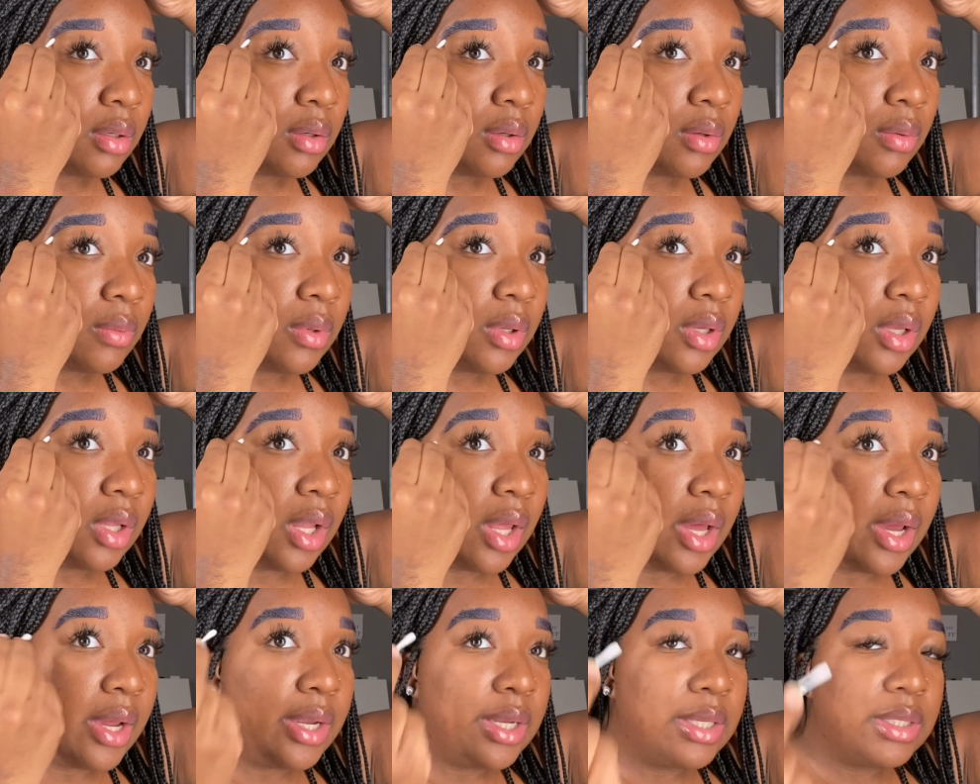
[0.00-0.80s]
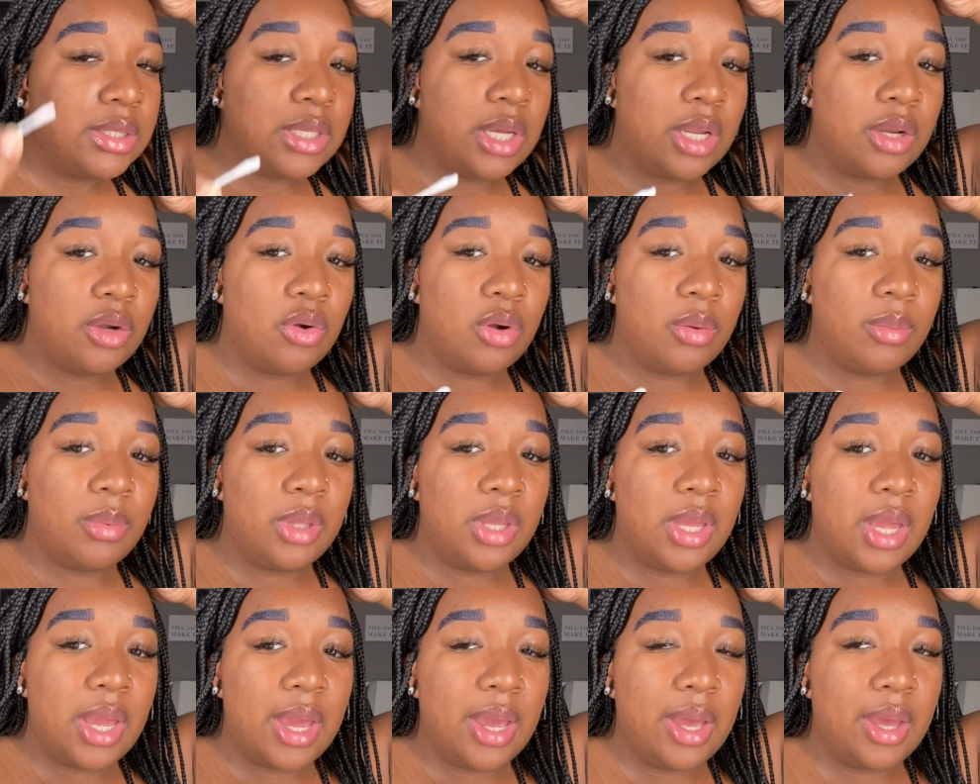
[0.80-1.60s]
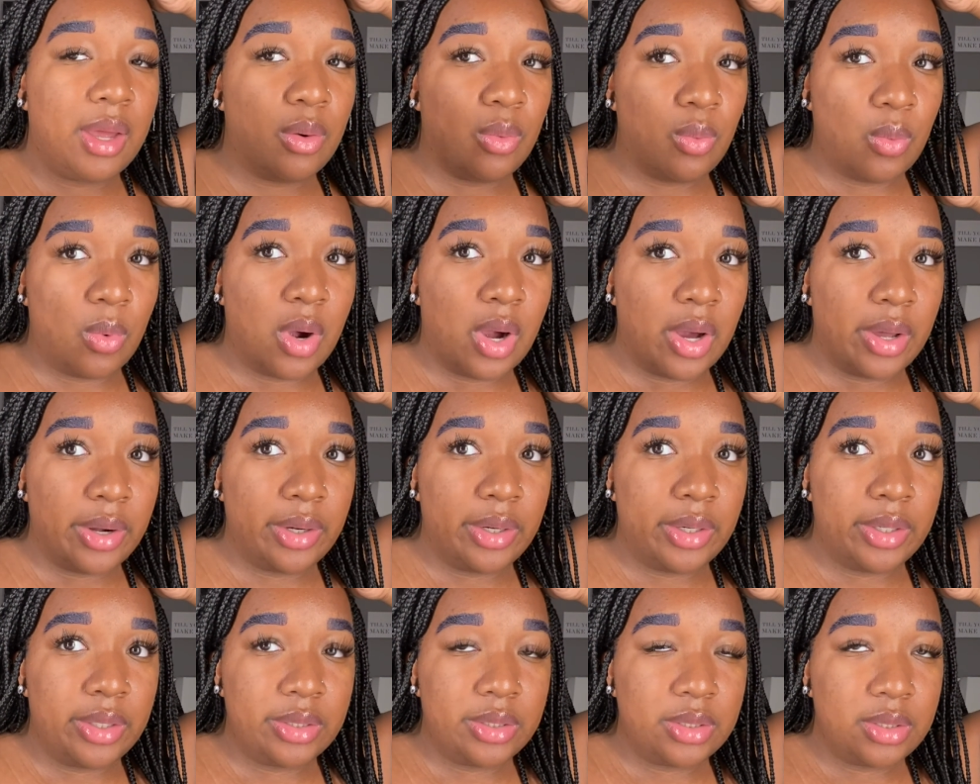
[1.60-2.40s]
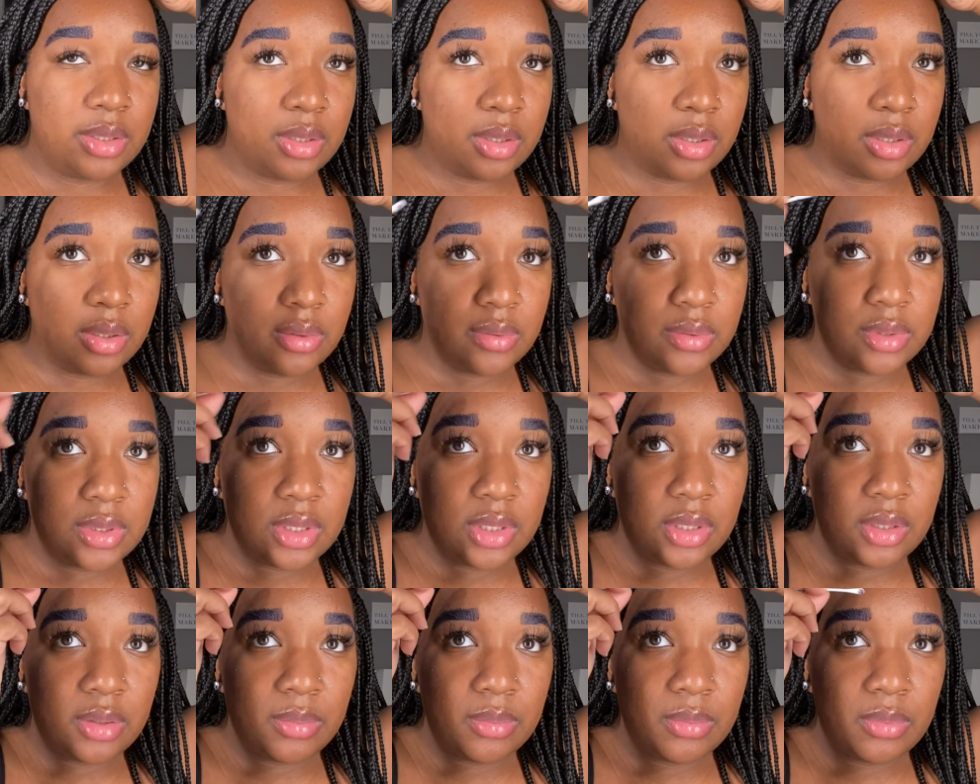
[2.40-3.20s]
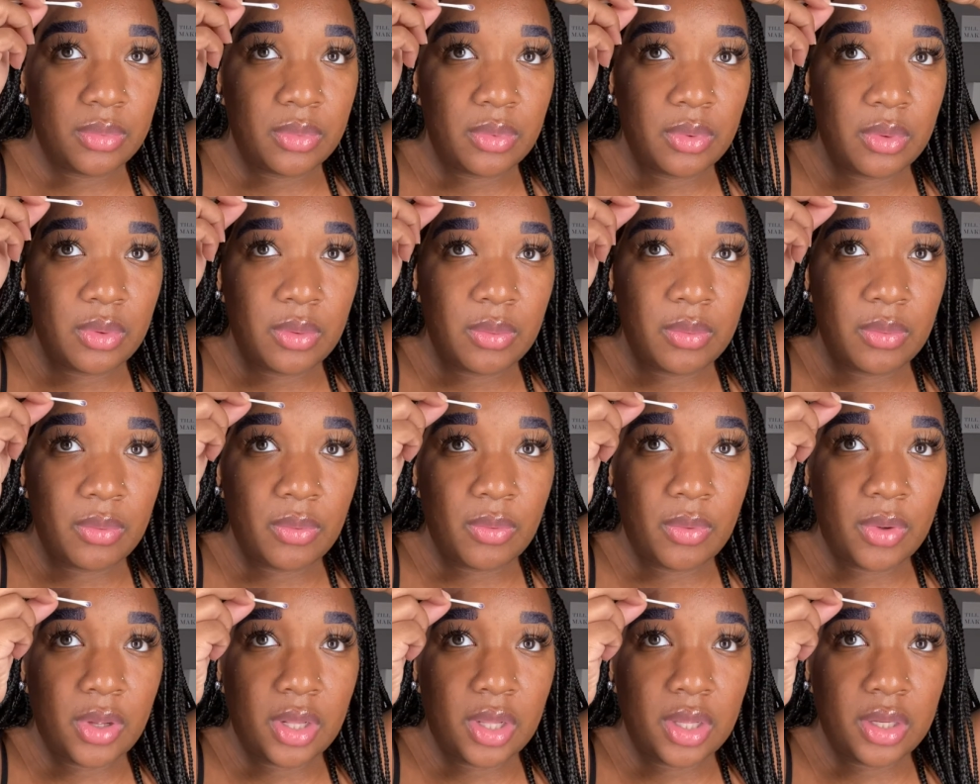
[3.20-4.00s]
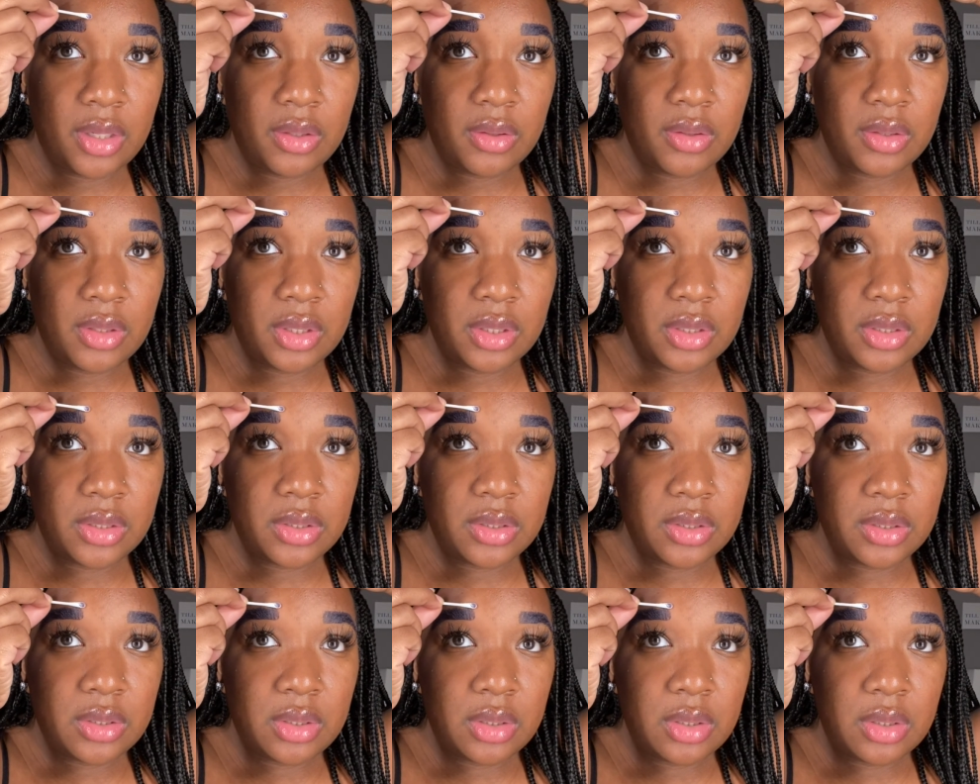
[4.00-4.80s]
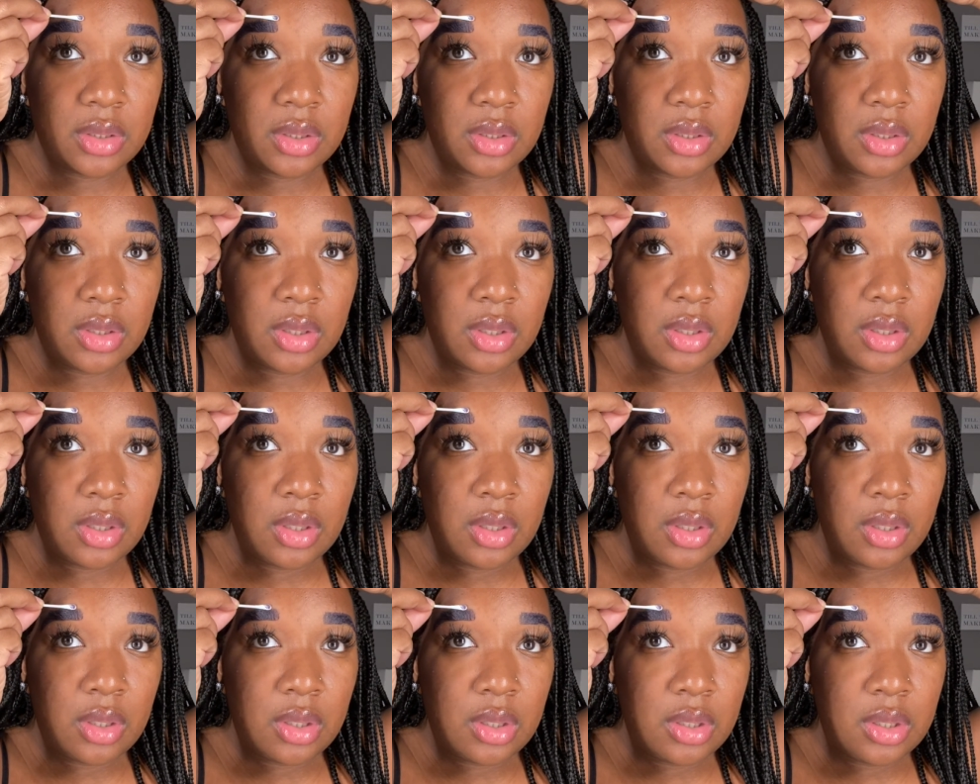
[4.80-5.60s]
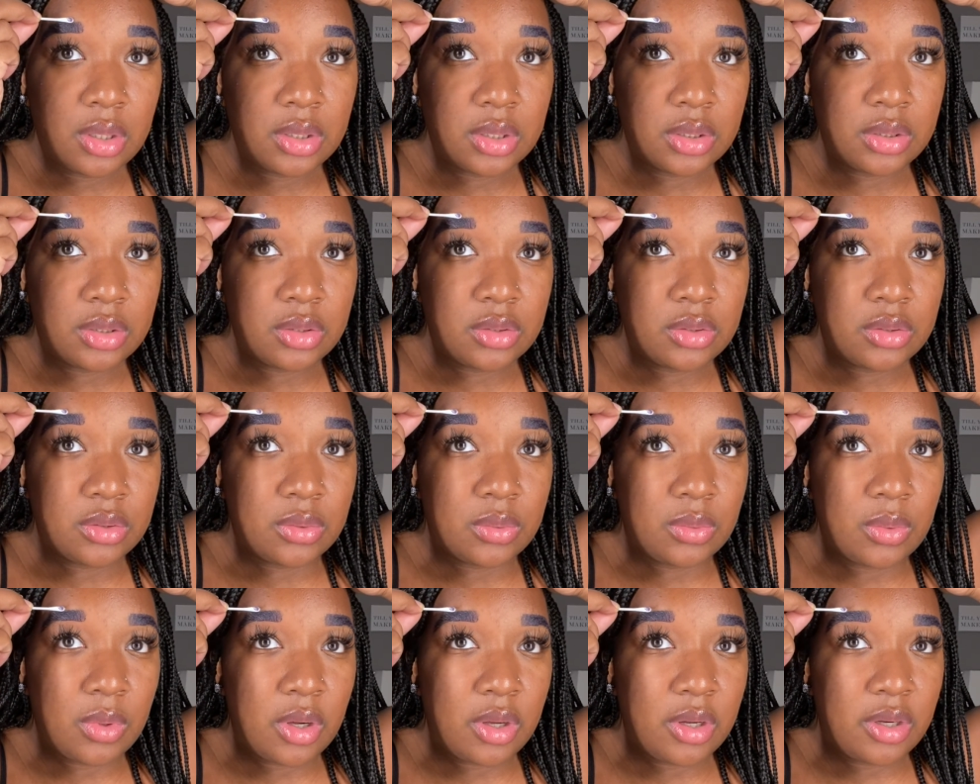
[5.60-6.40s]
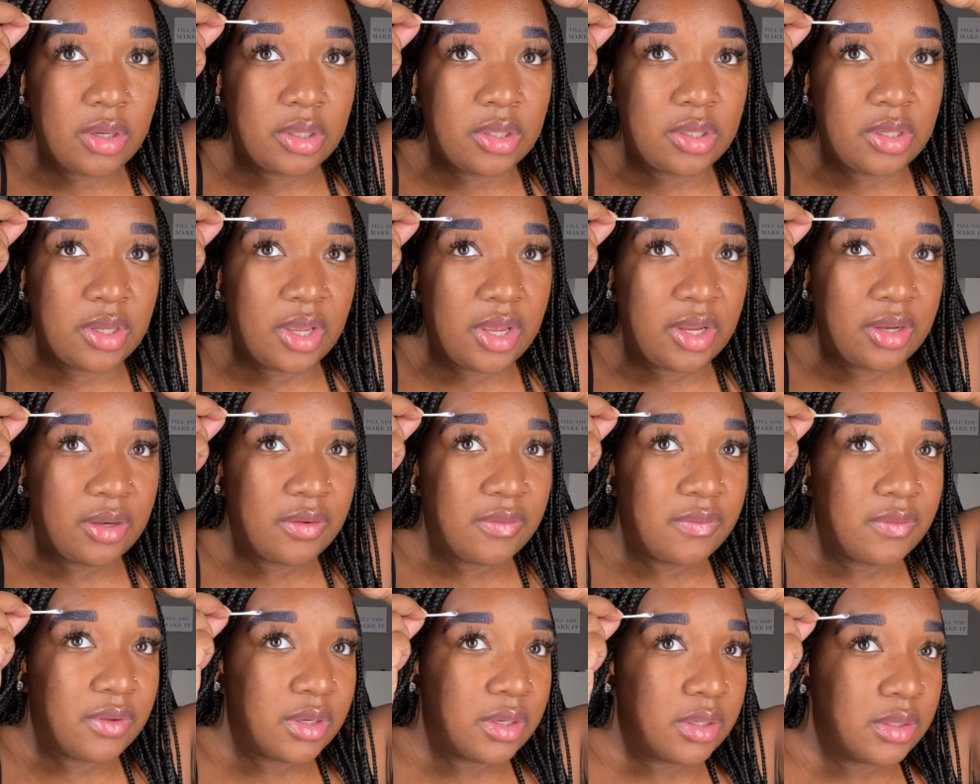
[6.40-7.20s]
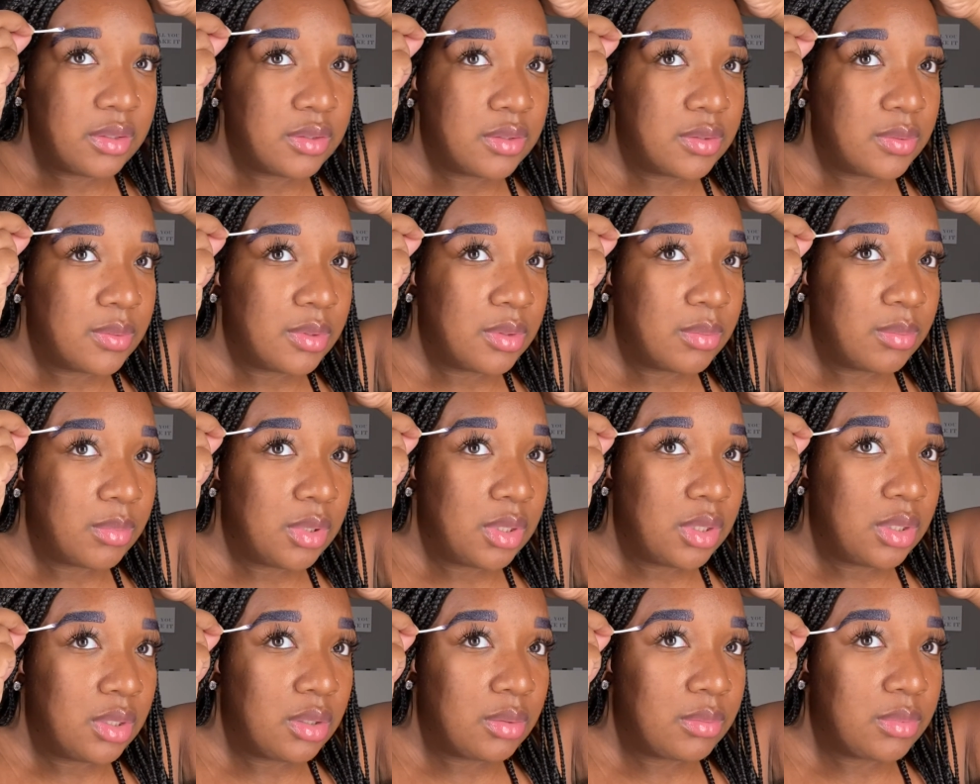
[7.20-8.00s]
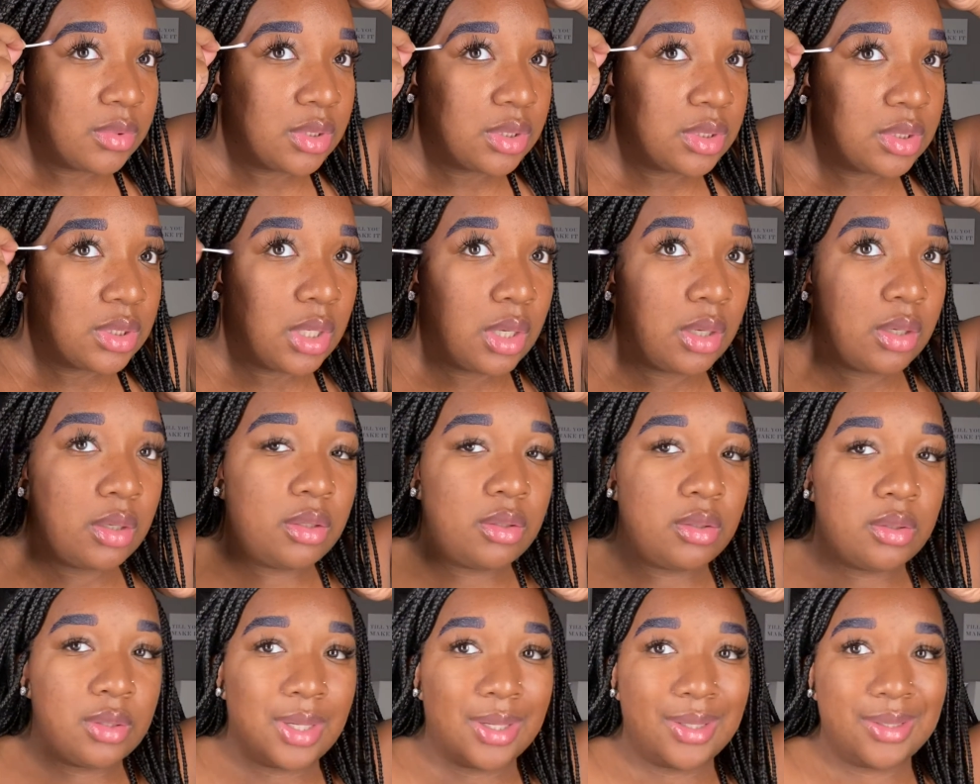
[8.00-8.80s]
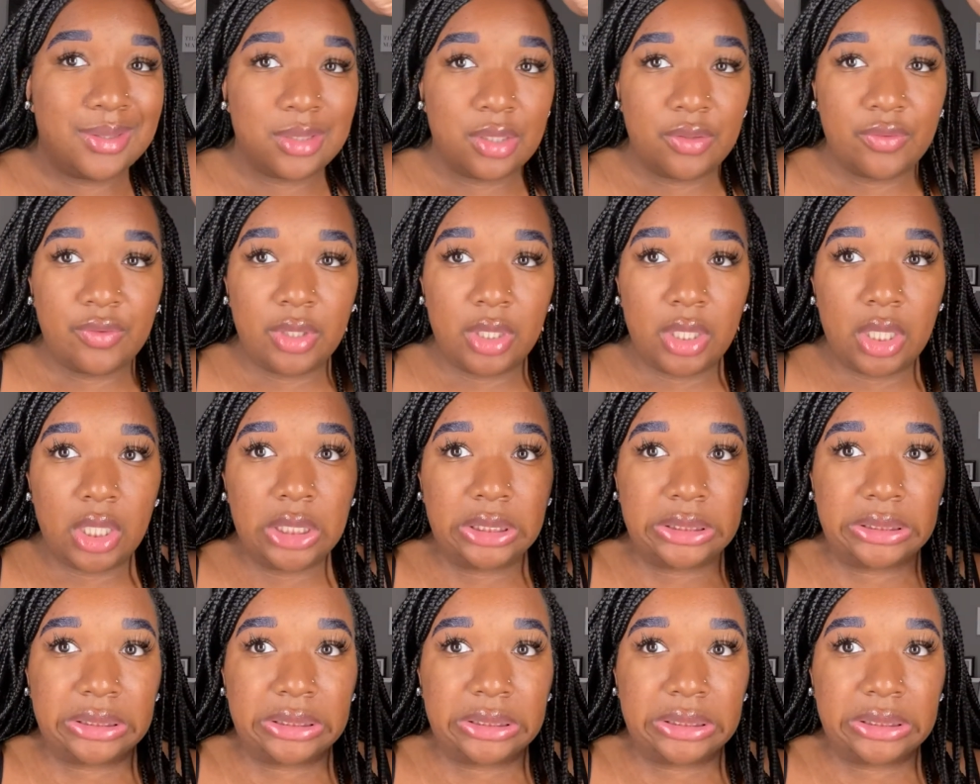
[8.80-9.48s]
With clients, I normally add water to the Q-tip while I do this. Because I told you water deactivates. With me, I'm just not doing that because I don't care.